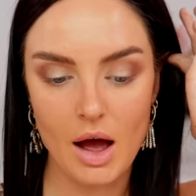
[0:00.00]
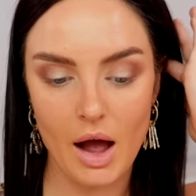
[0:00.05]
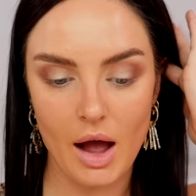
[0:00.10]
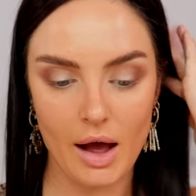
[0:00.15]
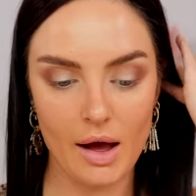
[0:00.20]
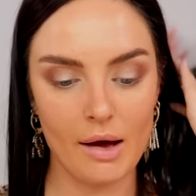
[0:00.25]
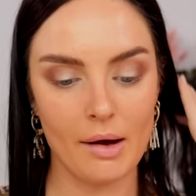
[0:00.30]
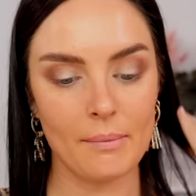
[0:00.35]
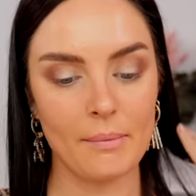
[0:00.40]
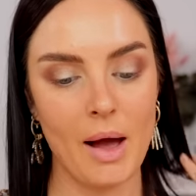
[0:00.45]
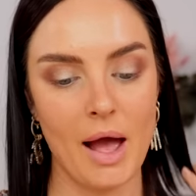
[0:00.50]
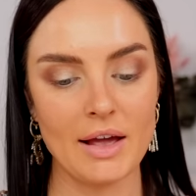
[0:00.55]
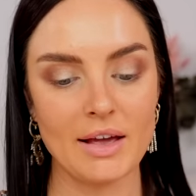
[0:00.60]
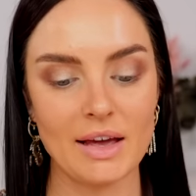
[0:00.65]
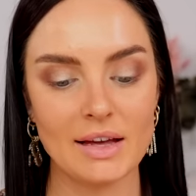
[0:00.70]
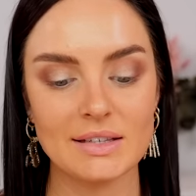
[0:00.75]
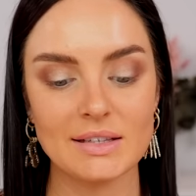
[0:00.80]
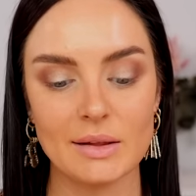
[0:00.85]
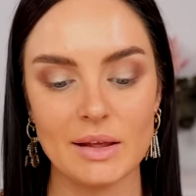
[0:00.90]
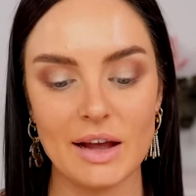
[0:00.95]
I
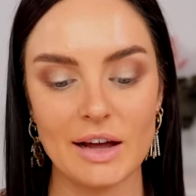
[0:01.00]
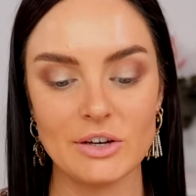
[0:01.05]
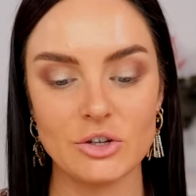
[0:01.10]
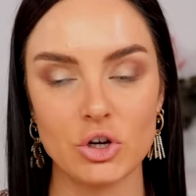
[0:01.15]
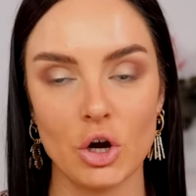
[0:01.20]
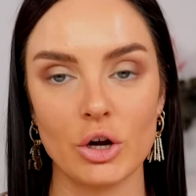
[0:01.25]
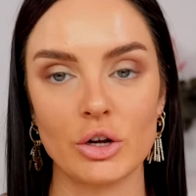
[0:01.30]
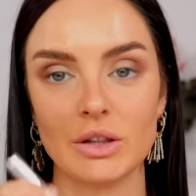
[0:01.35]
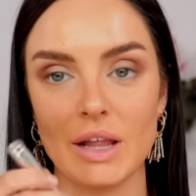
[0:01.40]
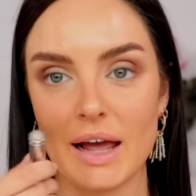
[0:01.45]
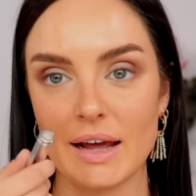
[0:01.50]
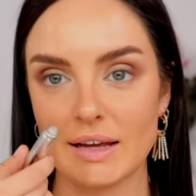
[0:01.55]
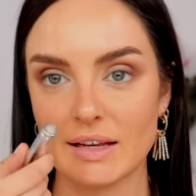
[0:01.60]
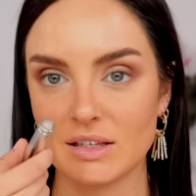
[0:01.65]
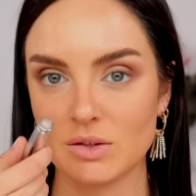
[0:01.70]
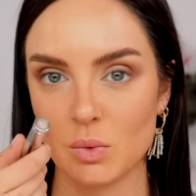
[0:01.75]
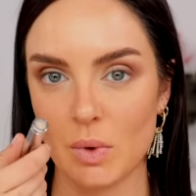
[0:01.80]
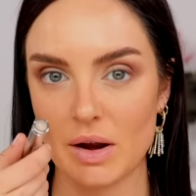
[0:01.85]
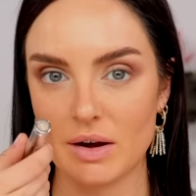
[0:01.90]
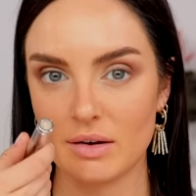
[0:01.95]
guess something I don't like
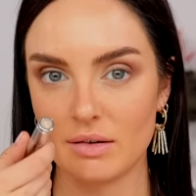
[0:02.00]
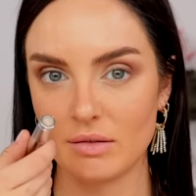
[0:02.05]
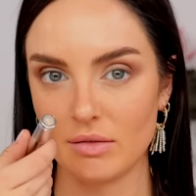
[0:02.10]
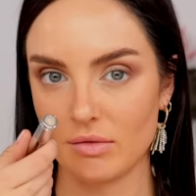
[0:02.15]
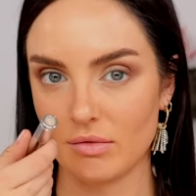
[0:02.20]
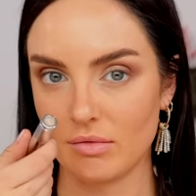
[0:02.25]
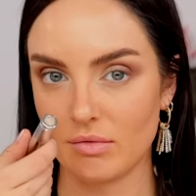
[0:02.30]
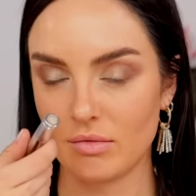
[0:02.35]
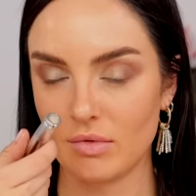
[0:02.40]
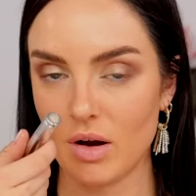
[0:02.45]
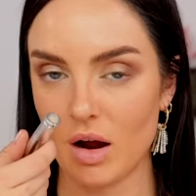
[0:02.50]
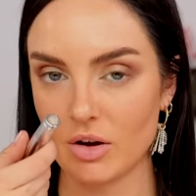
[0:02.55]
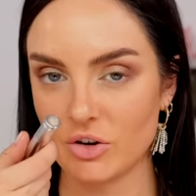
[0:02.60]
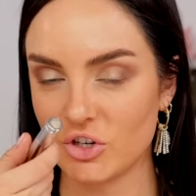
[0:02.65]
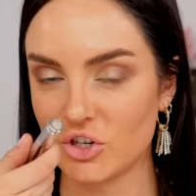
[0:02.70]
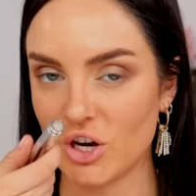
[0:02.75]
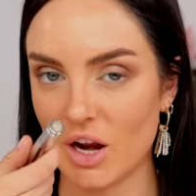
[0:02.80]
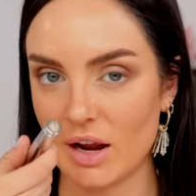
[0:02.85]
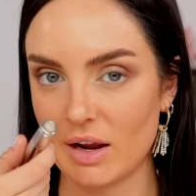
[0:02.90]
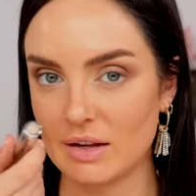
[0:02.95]
is when
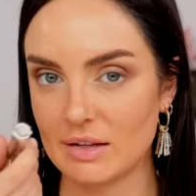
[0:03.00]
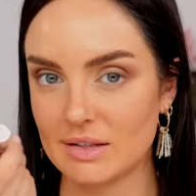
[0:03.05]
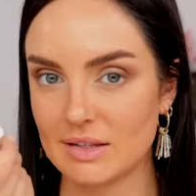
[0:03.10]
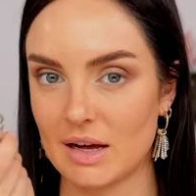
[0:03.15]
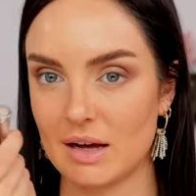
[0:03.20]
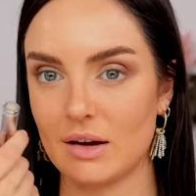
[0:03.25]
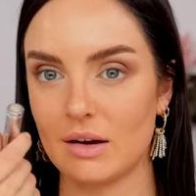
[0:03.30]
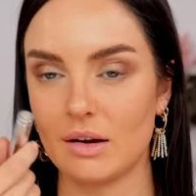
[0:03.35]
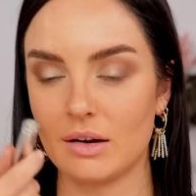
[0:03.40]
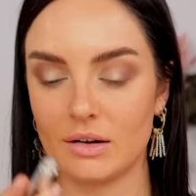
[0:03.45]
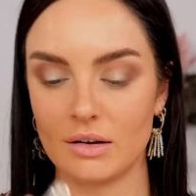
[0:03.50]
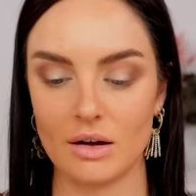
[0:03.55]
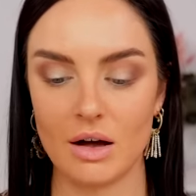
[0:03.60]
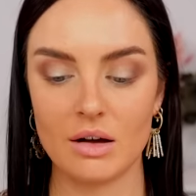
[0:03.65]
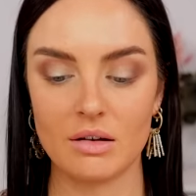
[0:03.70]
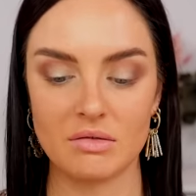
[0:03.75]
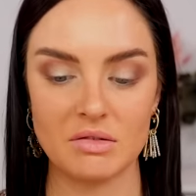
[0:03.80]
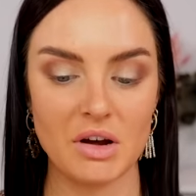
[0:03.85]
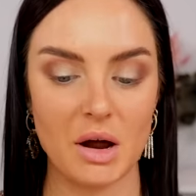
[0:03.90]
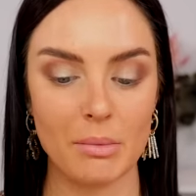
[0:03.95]
shades are
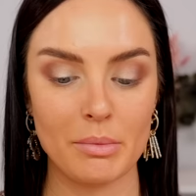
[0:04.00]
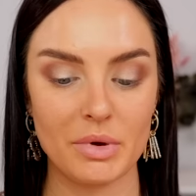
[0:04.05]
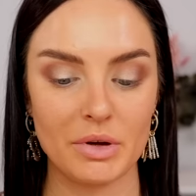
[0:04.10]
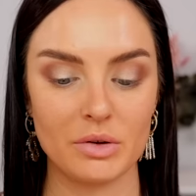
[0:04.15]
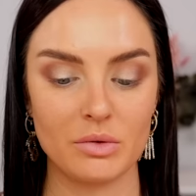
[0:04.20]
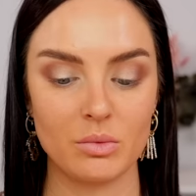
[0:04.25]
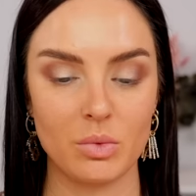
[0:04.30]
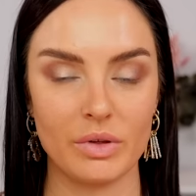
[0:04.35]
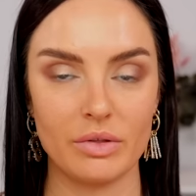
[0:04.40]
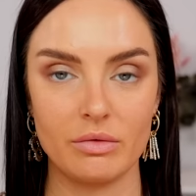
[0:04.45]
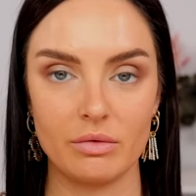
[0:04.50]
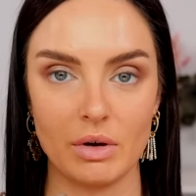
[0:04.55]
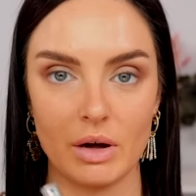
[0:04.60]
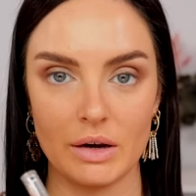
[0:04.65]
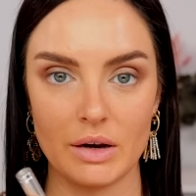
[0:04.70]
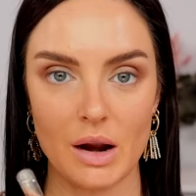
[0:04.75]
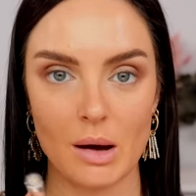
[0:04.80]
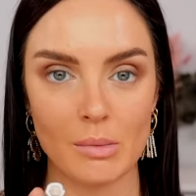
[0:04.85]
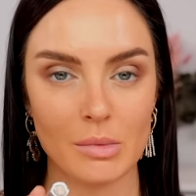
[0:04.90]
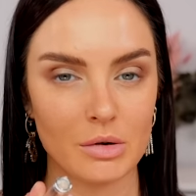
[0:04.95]
numbered with a
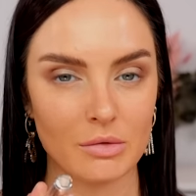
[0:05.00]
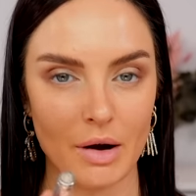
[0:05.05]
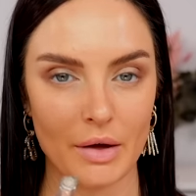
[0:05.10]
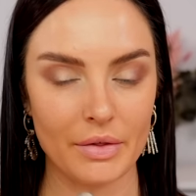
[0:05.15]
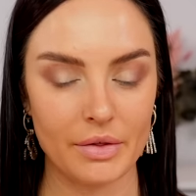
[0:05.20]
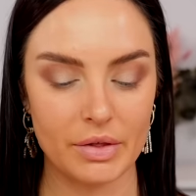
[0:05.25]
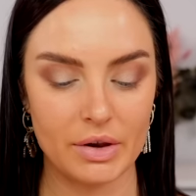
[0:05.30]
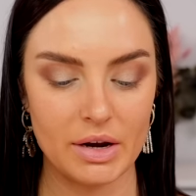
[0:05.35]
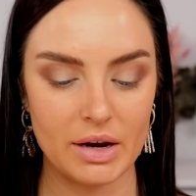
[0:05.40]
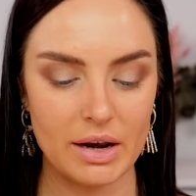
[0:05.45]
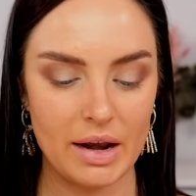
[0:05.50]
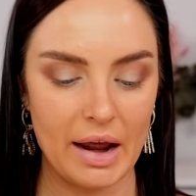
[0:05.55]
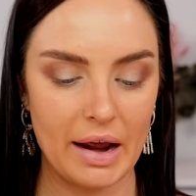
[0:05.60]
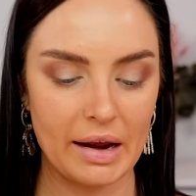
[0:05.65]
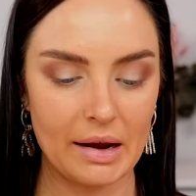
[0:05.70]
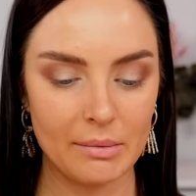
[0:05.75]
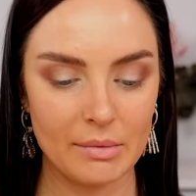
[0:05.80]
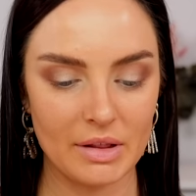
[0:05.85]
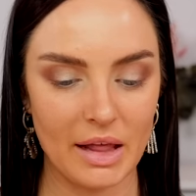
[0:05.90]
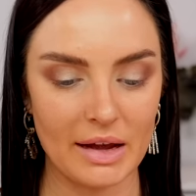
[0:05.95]
number rather than a
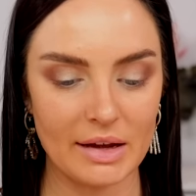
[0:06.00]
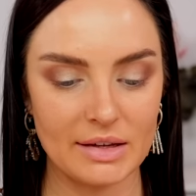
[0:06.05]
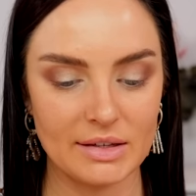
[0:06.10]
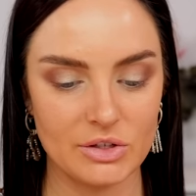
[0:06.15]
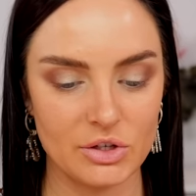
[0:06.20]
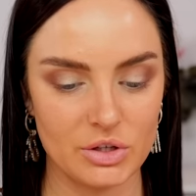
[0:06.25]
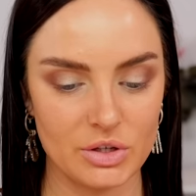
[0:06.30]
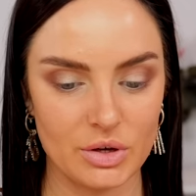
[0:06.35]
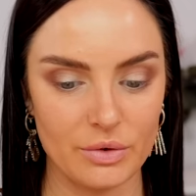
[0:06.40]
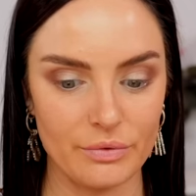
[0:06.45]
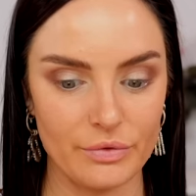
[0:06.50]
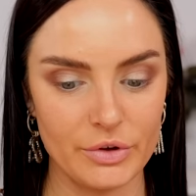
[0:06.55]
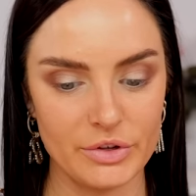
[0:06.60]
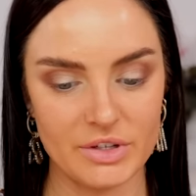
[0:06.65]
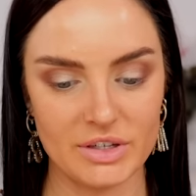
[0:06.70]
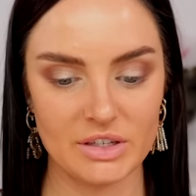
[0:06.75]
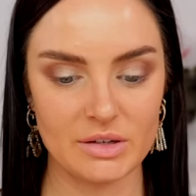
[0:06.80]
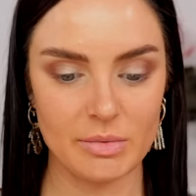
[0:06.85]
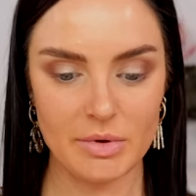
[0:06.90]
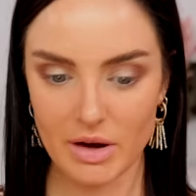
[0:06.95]
name. Like, it's just
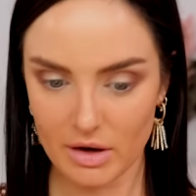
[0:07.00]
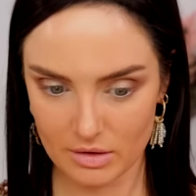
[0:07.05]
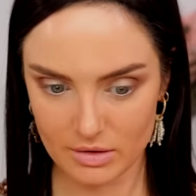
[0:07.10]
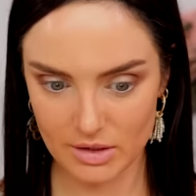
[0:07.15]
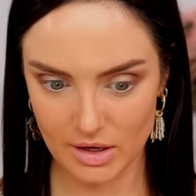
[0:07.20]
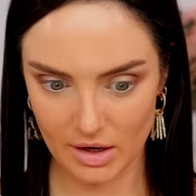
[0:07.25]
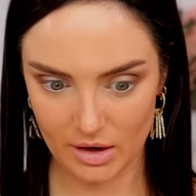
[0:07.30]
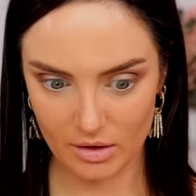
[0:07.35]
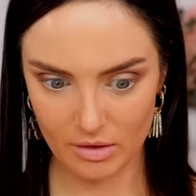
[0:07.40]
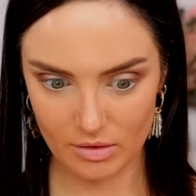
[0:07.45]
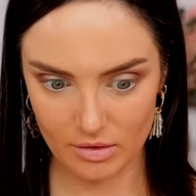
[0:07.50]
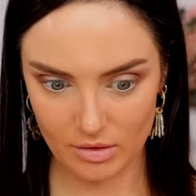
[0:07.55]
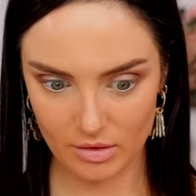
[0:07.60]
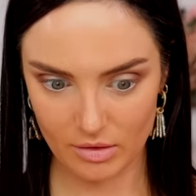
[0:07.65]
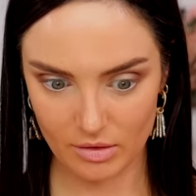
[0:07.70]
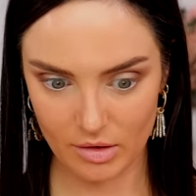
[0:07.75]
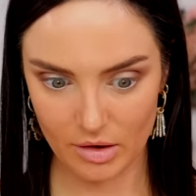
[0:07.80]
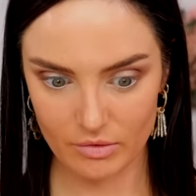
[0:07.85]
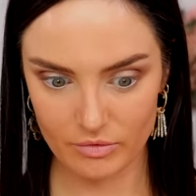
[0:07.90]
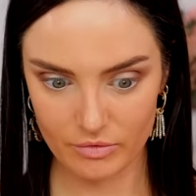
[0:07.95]
confusing to me. I
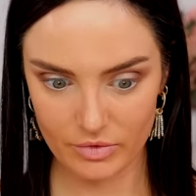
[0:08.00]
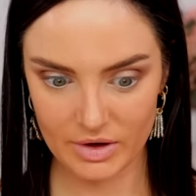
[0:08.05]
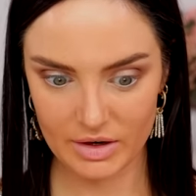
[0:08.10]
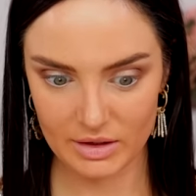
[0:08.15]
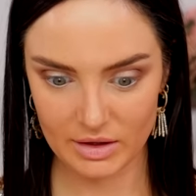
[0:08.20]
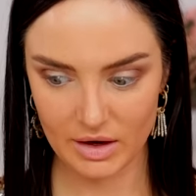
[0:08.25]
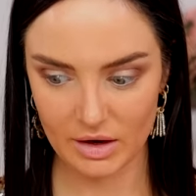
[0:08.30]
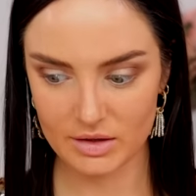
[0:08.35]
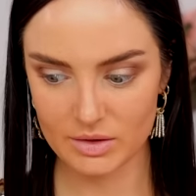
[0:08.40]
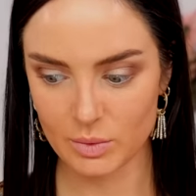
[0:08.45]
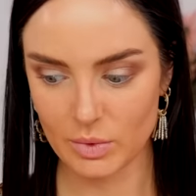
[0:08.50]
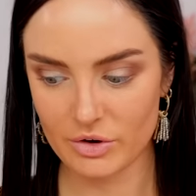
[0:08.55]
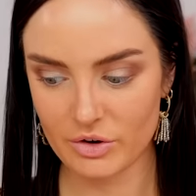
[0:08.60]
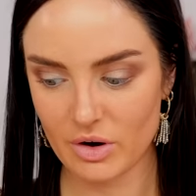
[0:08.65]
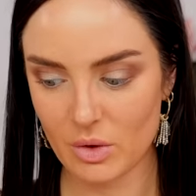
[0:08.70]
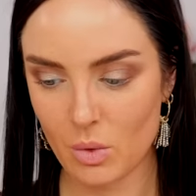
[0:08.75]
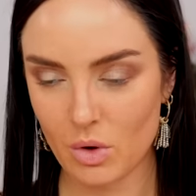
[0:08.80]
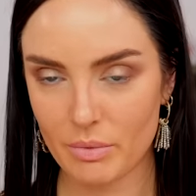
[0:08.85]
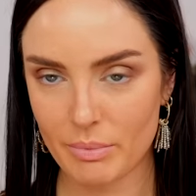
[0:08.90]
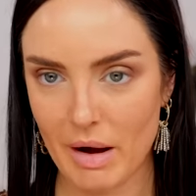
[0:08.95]
was
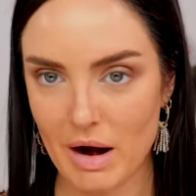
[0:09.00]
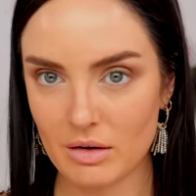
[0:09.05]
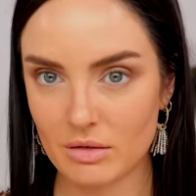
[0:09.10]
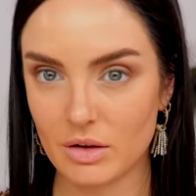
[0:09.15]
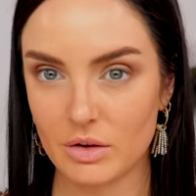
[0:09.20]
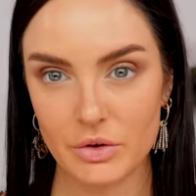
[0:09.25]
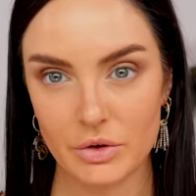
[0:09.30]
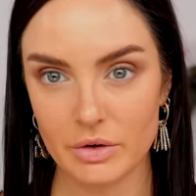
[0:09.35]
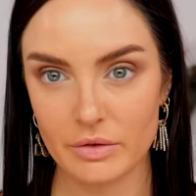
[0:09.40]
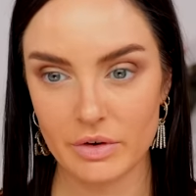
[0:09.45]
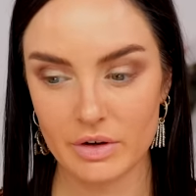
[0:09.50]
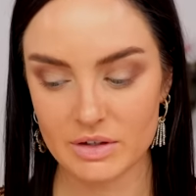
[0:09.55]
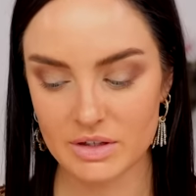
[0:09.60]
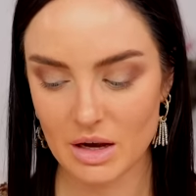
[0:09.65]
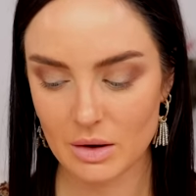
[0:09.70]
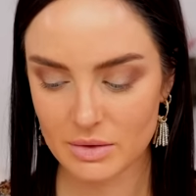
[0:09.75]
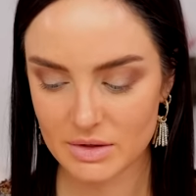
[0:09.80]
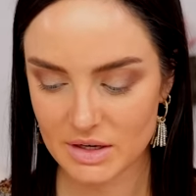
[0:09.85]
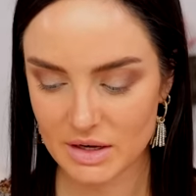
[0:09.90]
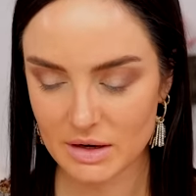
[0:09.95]
wondering what parallel universe I was